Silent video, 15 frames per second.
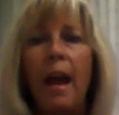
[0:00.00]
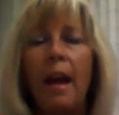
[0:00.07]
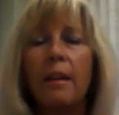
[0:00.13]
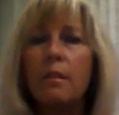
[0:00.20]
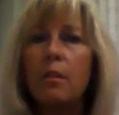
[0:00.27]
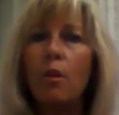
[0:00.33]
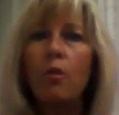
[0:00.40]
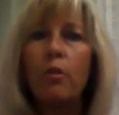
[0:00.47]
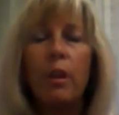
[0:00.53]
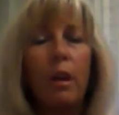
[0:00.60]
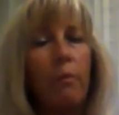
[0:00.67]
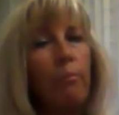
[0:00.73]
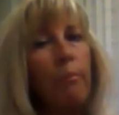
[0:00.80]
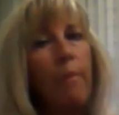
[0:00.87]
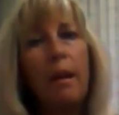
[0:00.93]
And so you
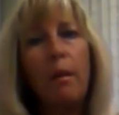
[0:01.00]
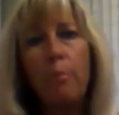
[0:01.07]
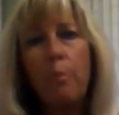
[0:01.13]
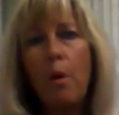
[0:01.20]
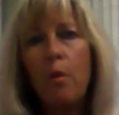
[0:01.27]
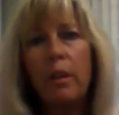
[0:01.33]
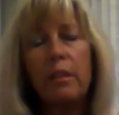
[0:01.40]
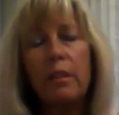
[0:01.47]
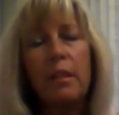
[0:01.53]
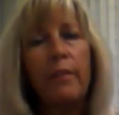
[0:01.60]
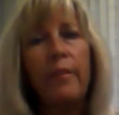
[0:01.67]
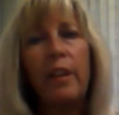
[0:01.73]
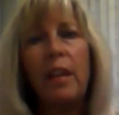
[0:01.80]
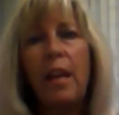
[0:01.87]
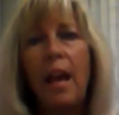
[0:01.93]
make a
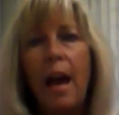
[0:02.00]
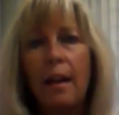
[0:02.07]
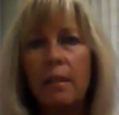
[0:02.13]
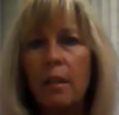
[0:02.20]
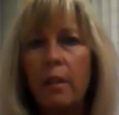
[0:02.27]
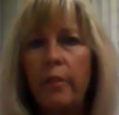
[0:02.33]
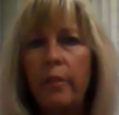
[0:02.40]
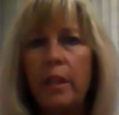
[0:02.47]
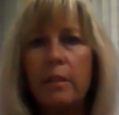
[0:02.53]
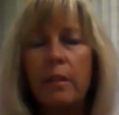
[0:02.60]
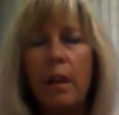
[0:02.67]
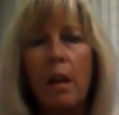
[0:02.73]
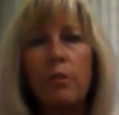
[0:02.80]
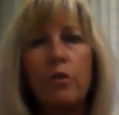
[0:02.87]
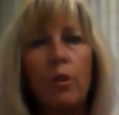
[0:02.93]
productivity activity
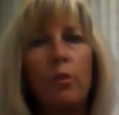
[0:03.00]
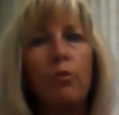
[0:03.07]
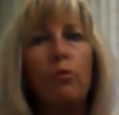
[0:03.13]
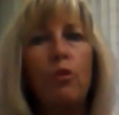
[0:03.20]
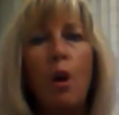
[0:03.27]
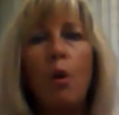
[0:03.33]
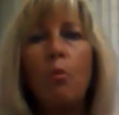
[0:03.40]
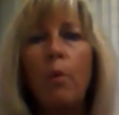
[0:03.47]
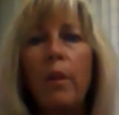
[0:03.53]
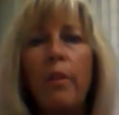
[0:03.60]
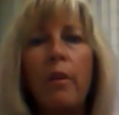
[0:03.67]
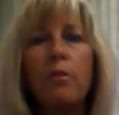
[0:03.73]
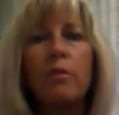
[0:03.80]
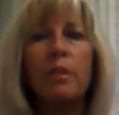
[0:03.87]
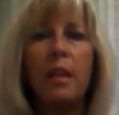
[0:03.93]
schedule, know when
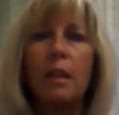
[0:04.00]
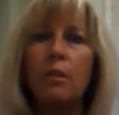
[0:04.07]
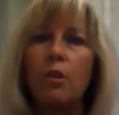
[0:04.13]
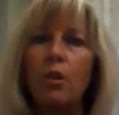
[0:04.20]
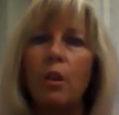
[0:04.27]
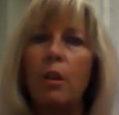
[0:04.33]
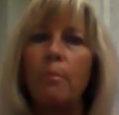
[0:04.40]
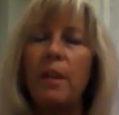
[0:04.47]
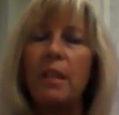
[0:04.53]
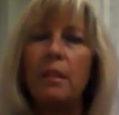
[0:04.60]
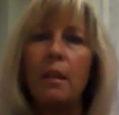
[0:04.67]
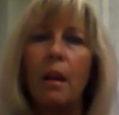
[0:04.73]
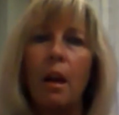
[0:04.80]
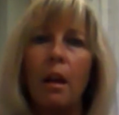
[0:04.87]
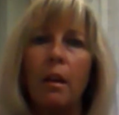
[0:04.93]
those things are going to be
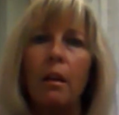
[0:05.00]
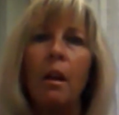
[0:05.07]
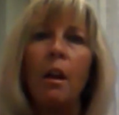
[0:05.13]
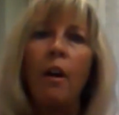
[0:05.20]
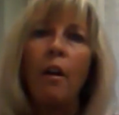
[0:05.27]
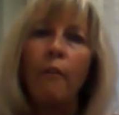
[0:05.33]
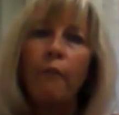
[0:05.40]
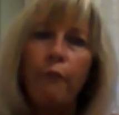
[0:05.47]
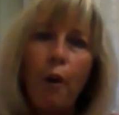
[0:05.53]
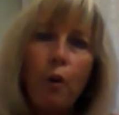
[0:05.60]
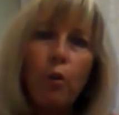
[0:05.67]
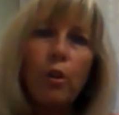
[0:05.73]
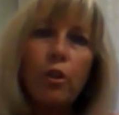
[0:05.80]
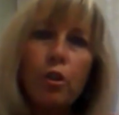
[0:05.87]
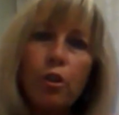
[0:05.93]
done,
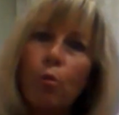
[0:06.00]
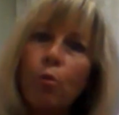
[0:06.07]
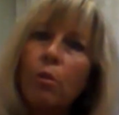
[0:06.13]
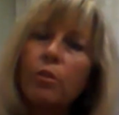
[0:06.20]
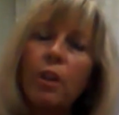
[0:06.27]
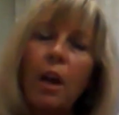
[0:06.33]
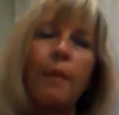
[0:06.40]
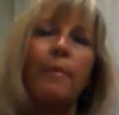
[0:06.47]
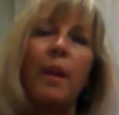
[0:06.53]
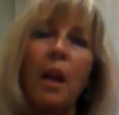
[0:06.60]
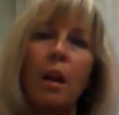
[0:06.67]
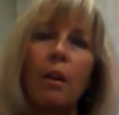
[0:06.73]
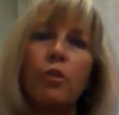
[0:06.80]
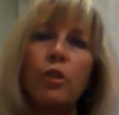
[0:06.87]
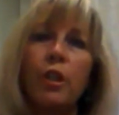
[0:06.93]
focus your time and
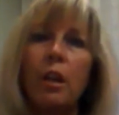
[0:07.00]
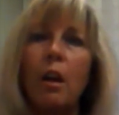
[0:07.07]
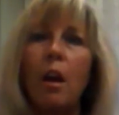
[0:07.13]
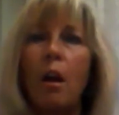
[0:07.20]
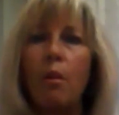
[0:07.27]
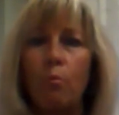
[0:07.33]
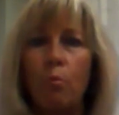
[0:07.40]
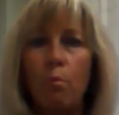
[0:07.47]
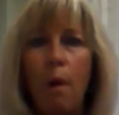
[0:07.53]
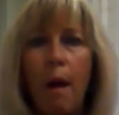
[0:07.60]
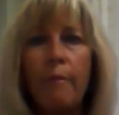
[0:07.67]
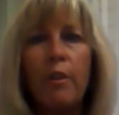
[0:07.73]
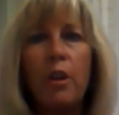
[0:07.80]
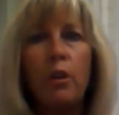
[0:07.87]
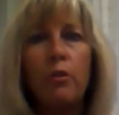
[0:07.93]
energy on
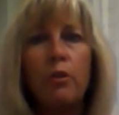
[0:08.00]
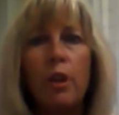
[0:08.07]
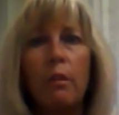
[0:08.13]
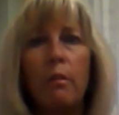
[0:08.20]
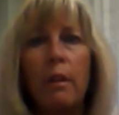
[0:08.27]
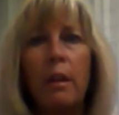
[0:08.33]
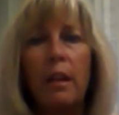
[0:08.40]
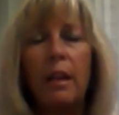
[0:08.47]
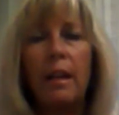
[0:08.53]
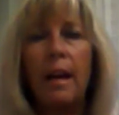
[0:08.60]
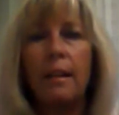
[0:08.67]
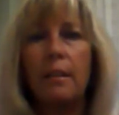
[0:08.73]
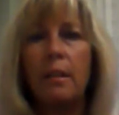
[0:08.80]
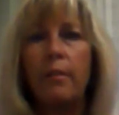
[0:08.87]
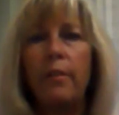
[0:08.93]
revenue generating
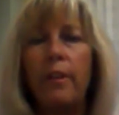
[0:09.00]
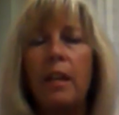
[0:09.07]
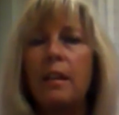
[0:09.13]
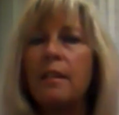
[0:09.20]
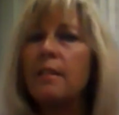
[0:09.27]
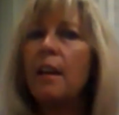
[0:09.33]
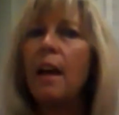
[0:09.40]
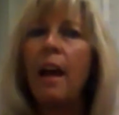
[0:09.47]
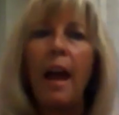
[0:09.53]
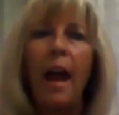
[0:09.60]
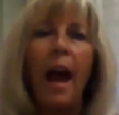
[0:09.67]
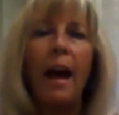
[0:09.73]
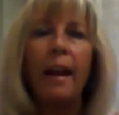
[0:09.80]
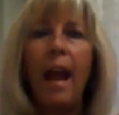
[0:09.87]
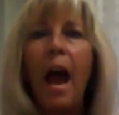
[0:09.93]
activities,
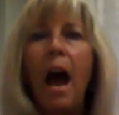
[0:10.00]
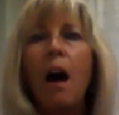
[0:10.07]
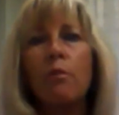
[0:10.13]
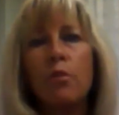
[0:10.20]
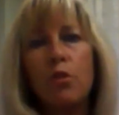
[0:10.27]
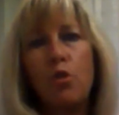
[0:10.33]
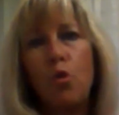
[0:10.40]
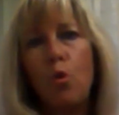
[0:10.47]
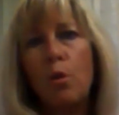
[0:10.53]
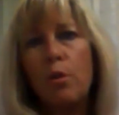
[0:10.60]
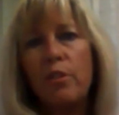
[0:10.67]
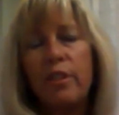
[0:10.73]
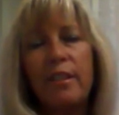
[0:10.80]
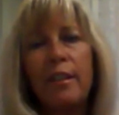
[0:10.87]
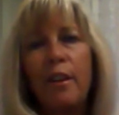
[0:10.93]
and
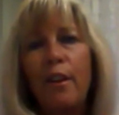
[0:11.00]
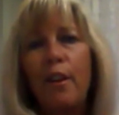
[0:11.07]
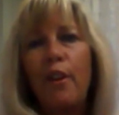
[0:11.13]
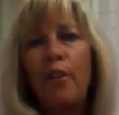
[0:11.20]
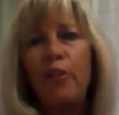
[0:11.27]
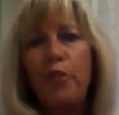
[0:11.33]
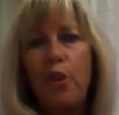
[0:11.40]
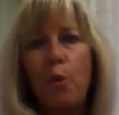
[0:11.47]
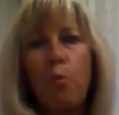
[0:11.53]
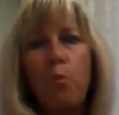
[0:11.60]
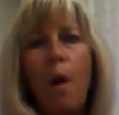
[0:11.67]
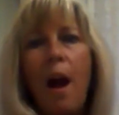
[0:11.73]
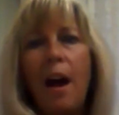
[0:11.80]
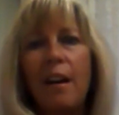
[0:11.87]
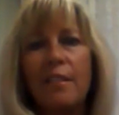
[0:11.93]
outsource the
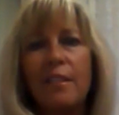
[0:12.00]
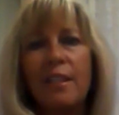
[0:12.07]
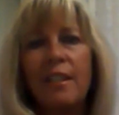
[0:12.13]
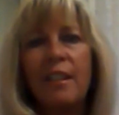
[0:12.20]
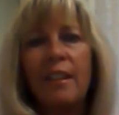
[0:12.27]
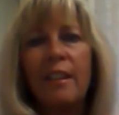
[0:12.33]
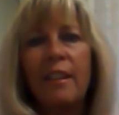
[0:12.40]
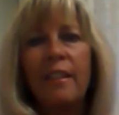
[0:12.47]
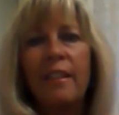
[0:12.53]
rest.